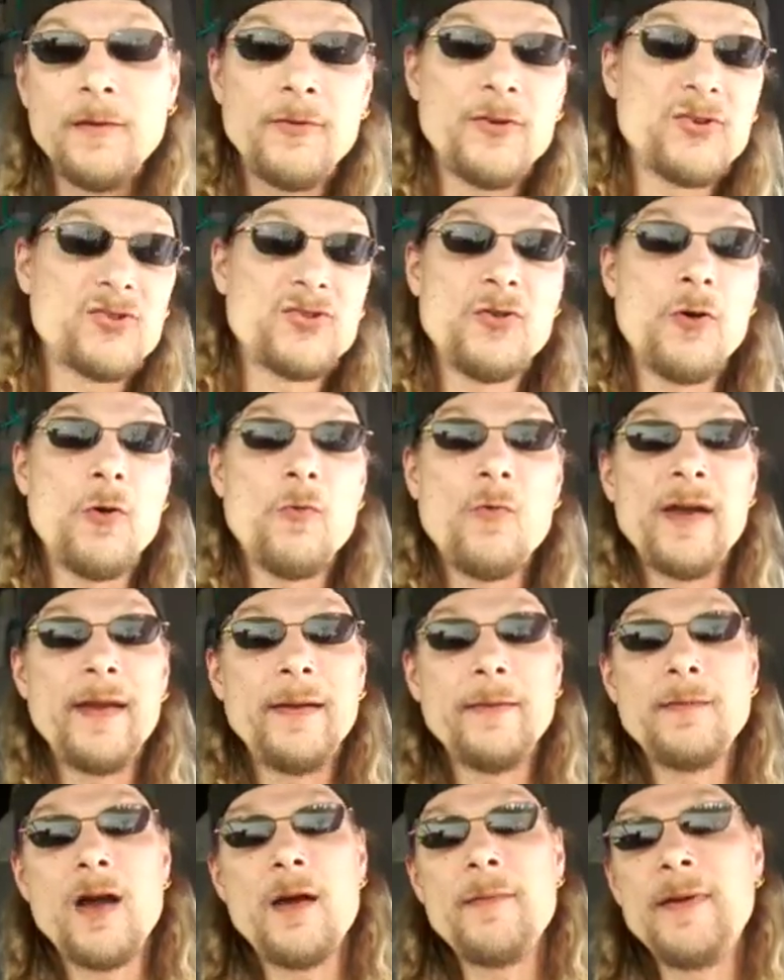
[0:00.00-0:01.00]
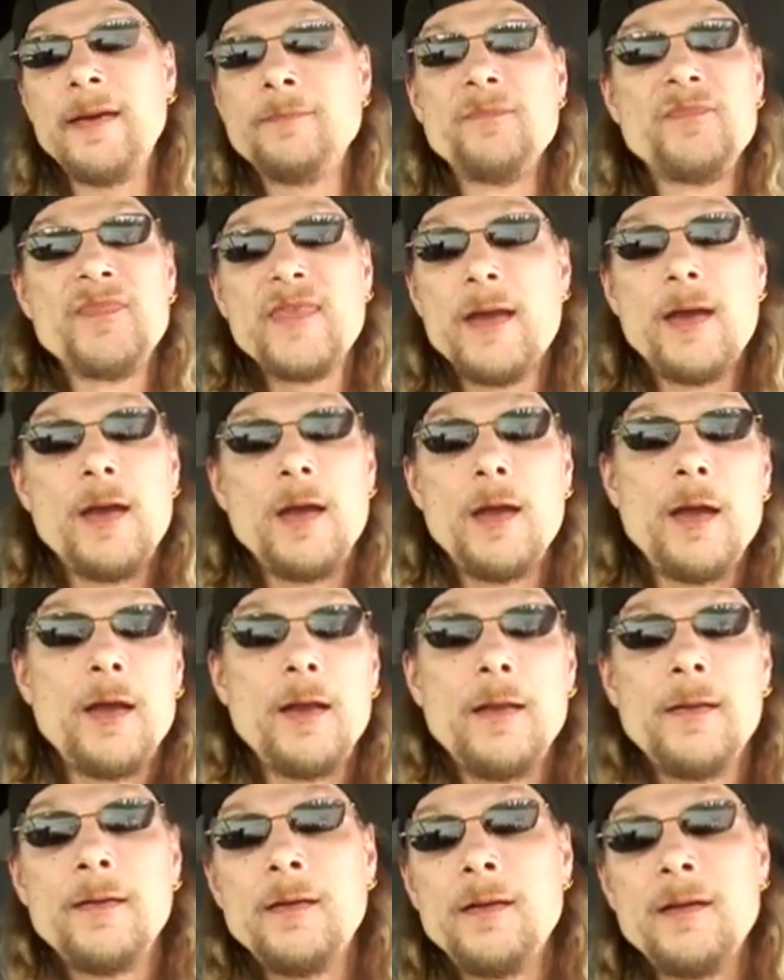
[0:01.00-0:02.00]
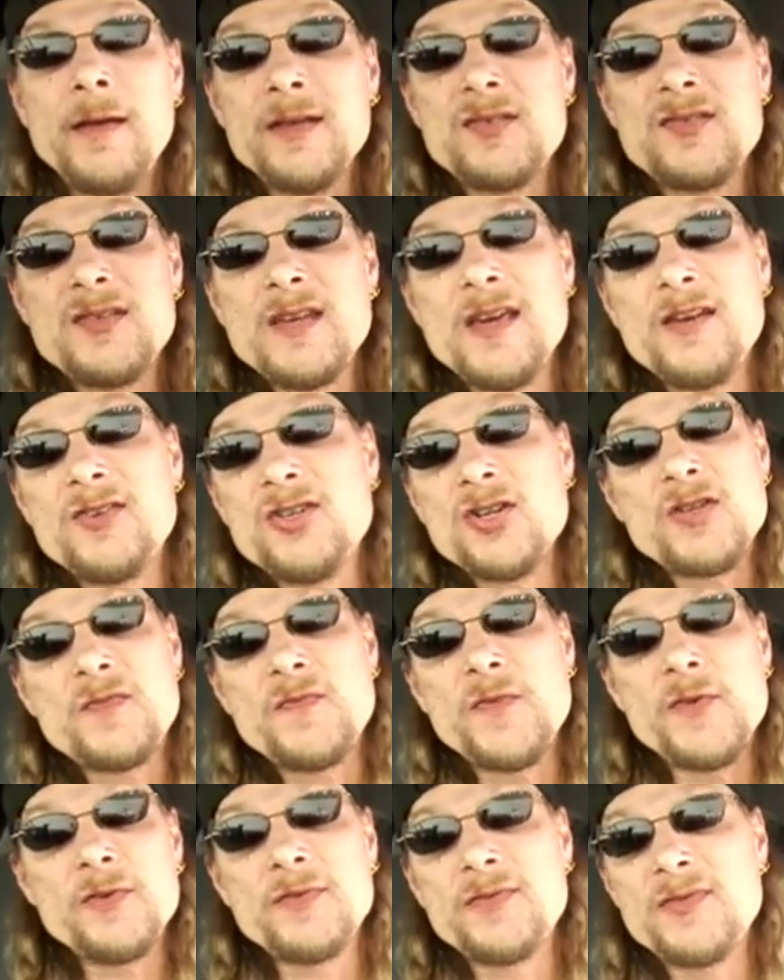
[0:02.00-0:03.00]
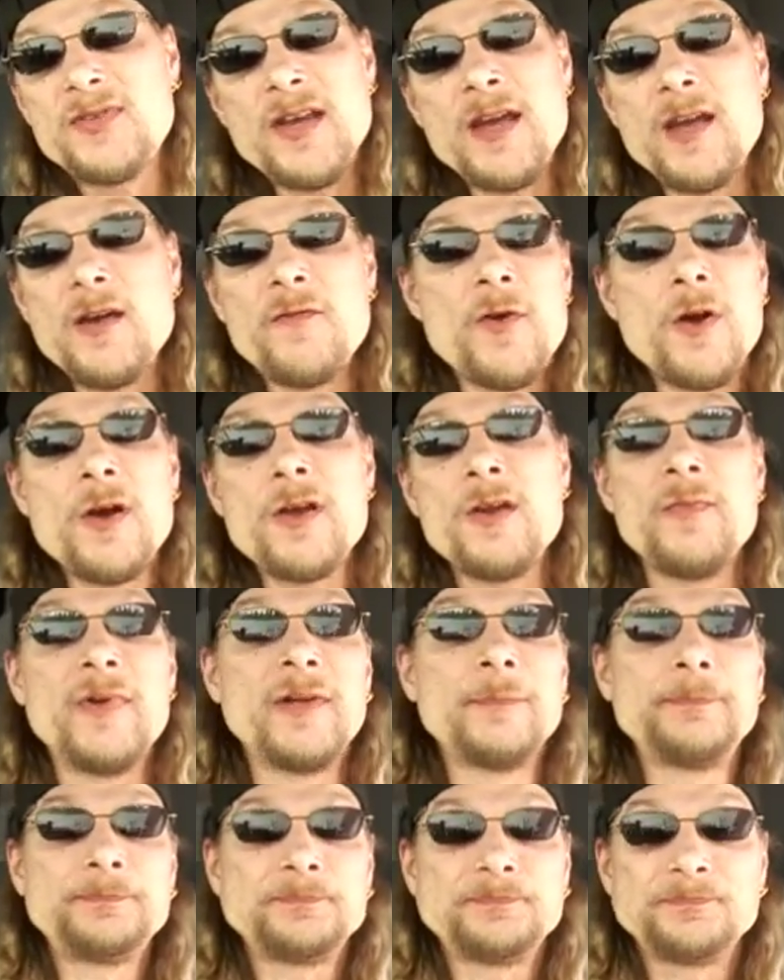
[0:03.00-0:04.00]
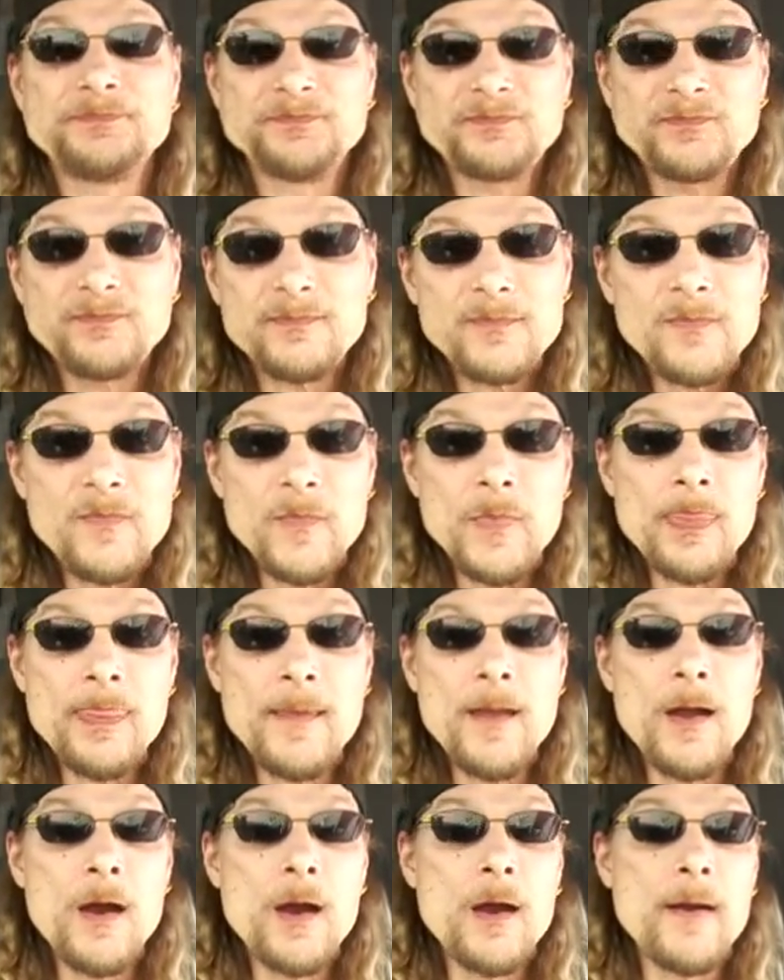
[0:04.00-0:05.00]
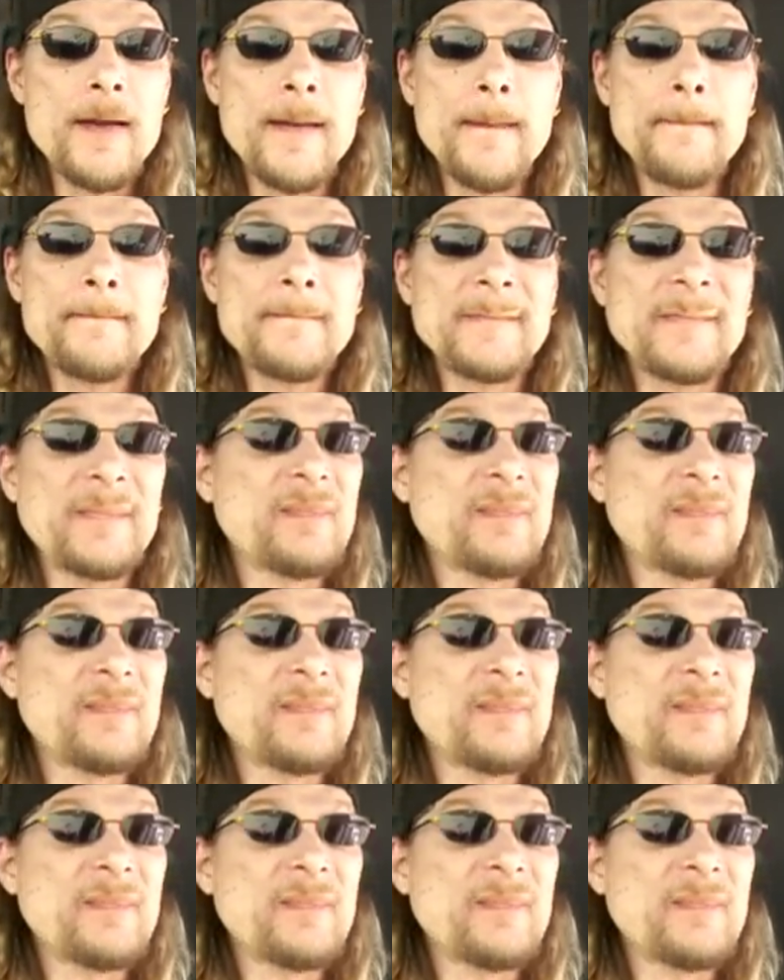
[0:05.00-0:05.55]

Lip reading: There's no way. I mean, let's say, just for sake of argument, alright,